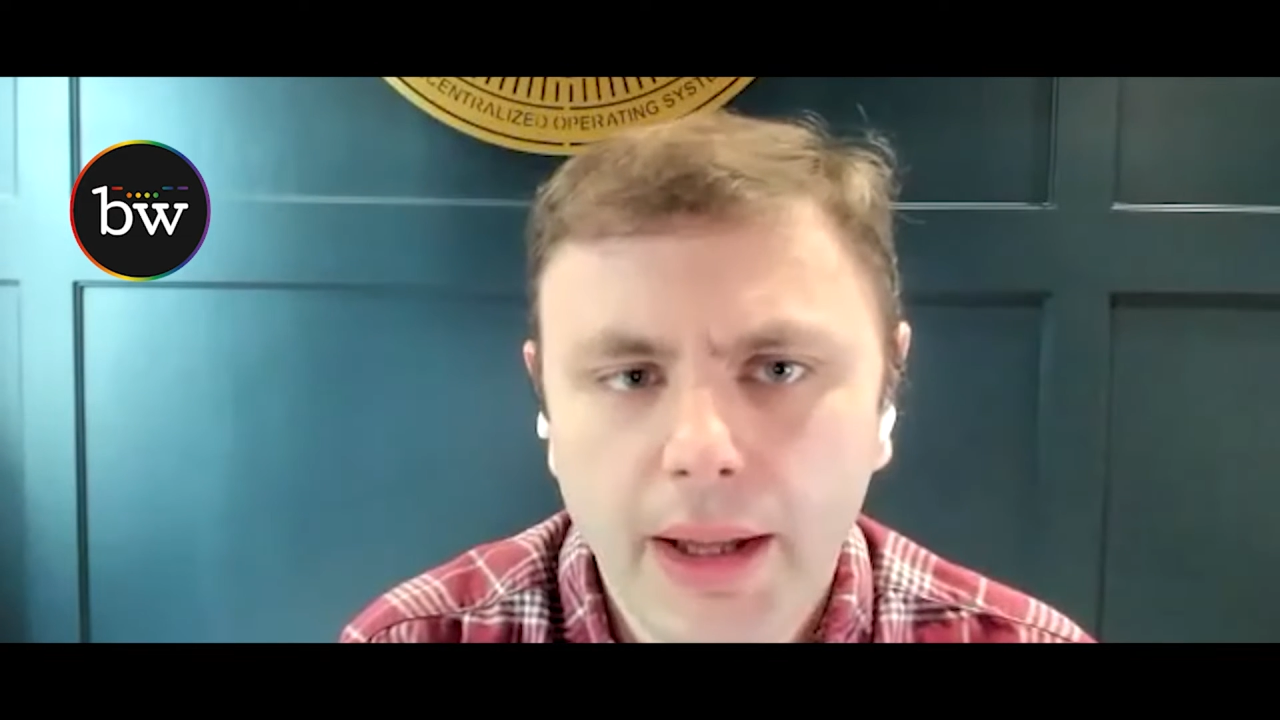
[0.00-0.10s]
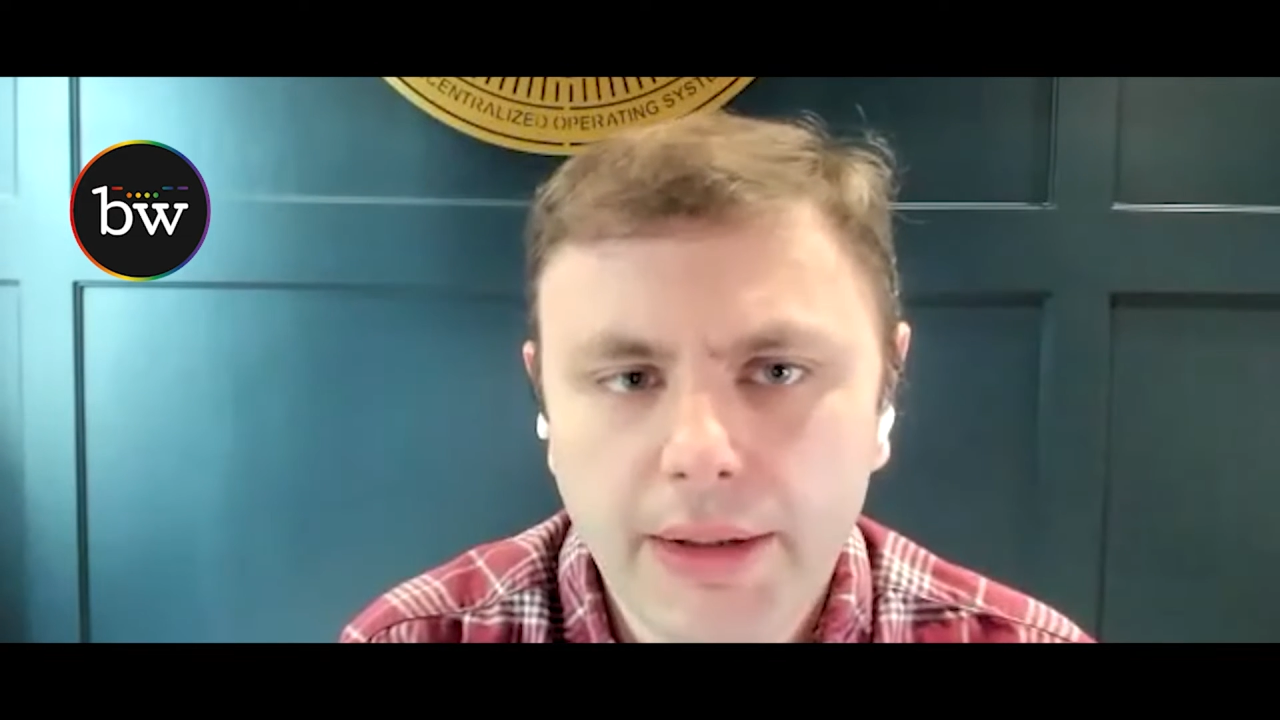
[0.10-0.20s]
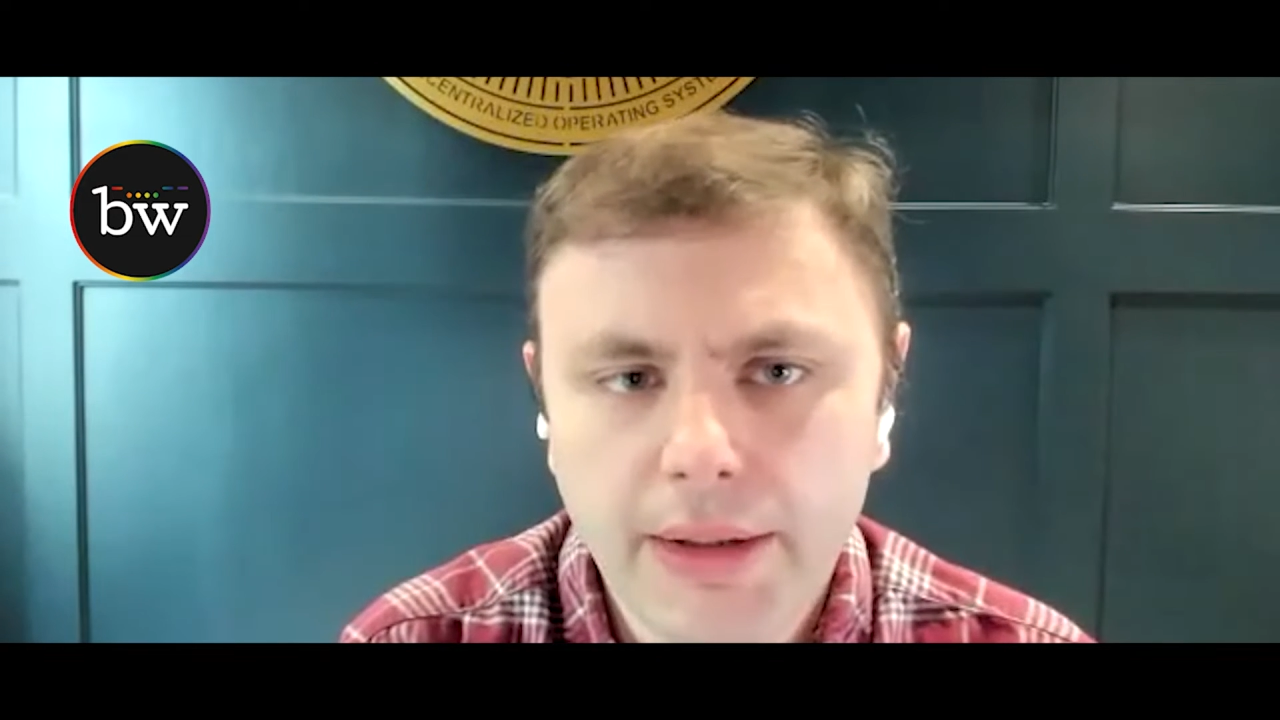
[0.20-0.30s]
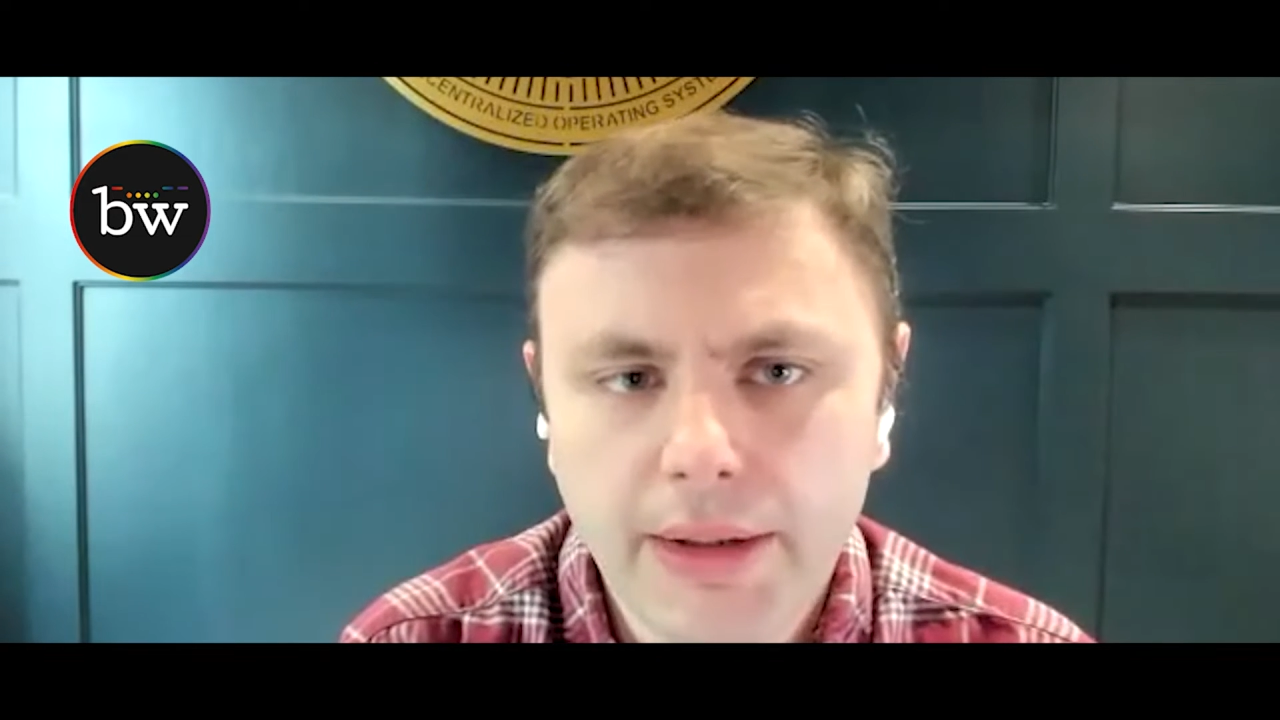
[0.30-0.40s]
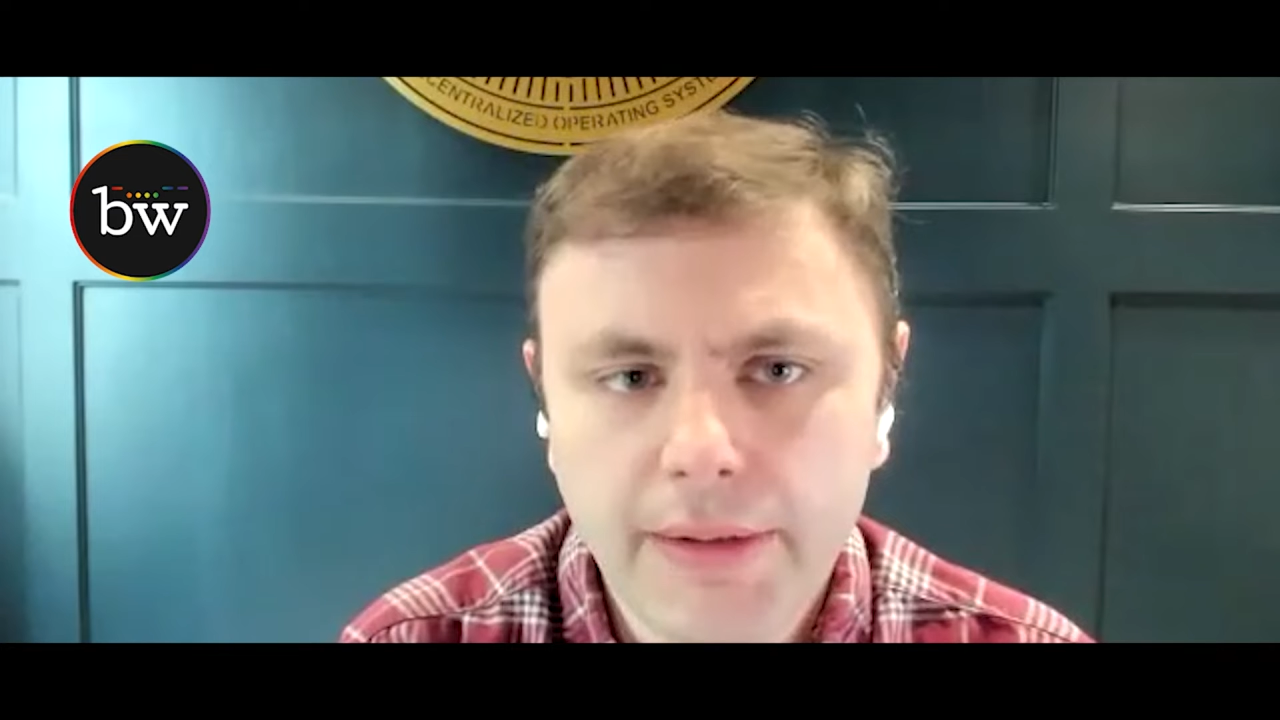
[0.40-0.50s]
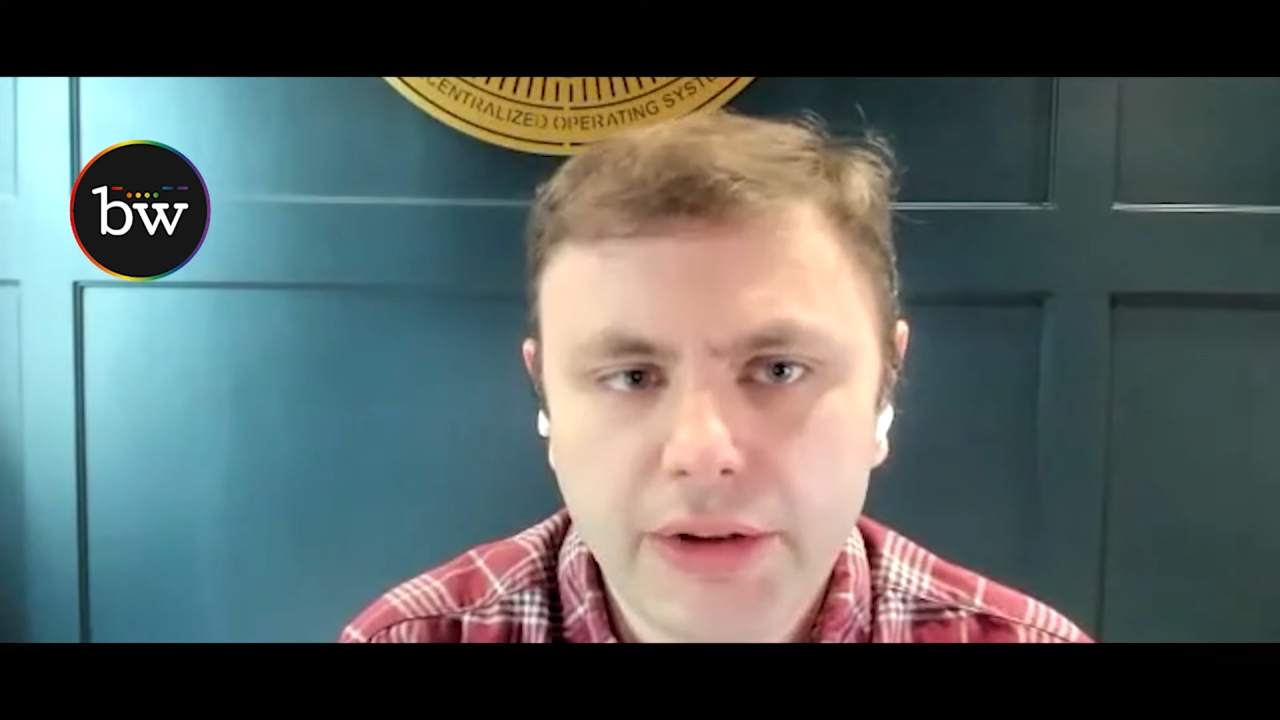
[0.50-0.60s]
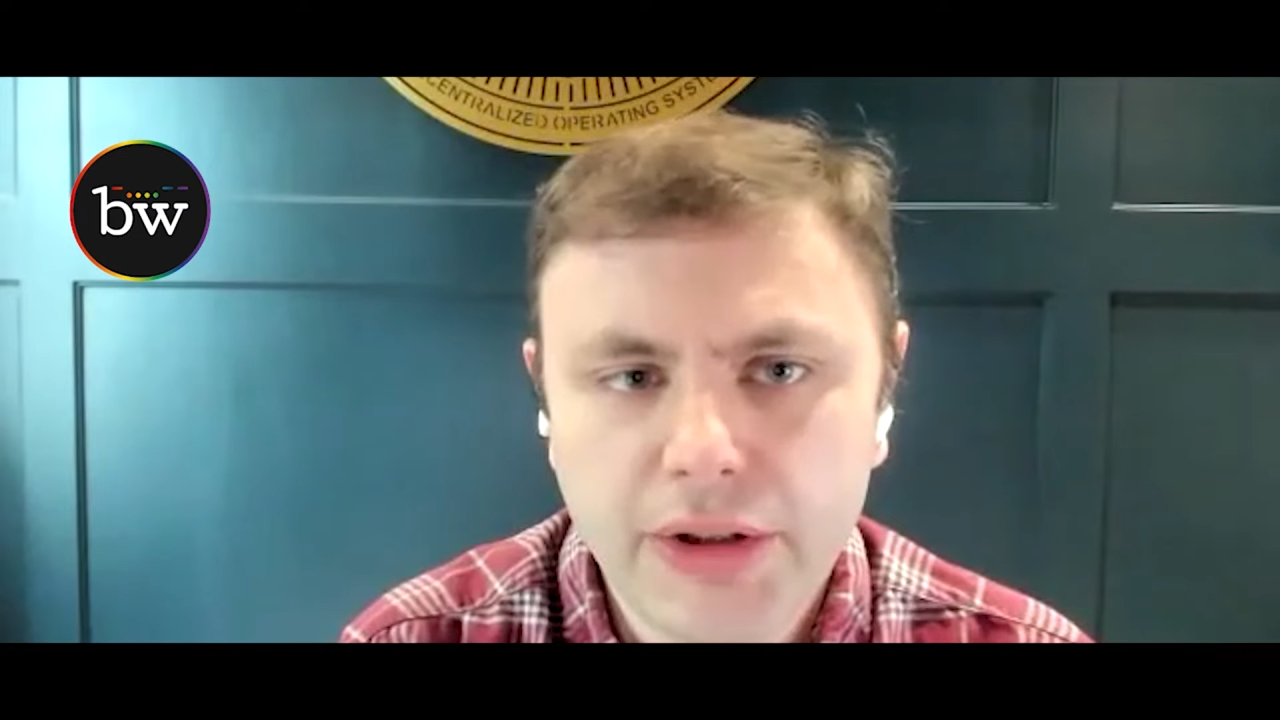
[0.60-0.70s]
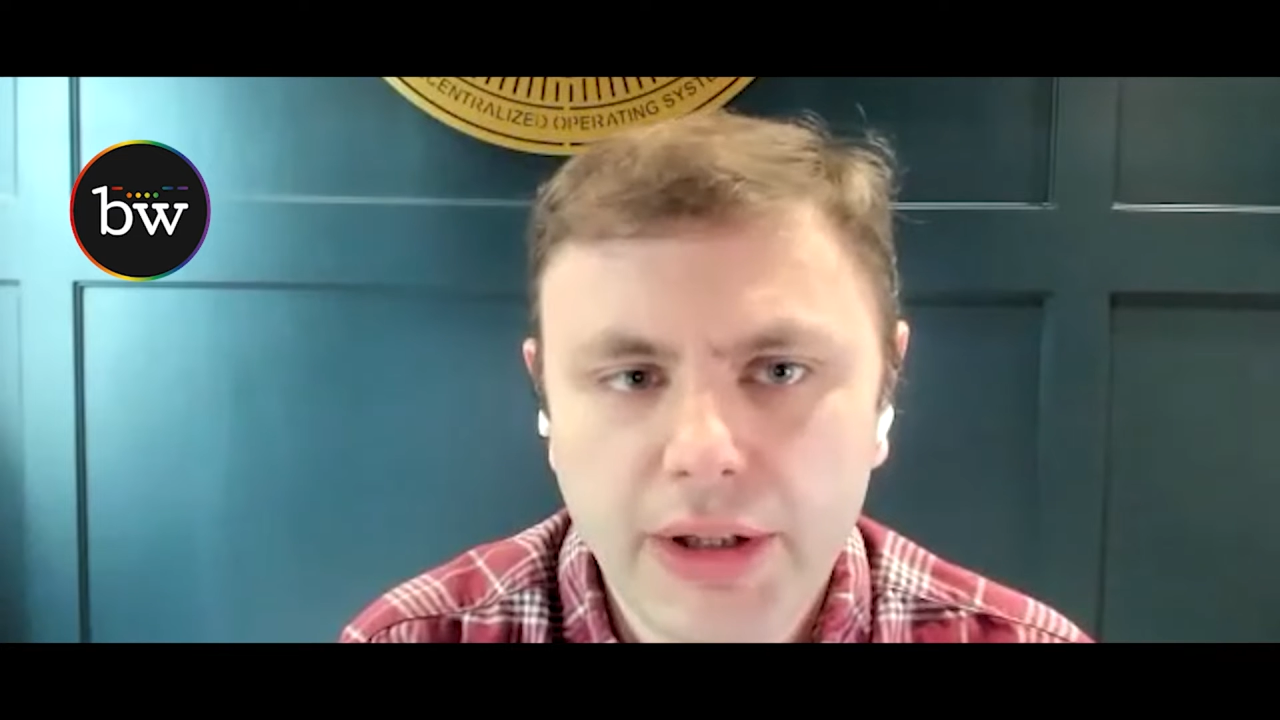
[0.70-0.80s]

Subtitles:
and it doesn't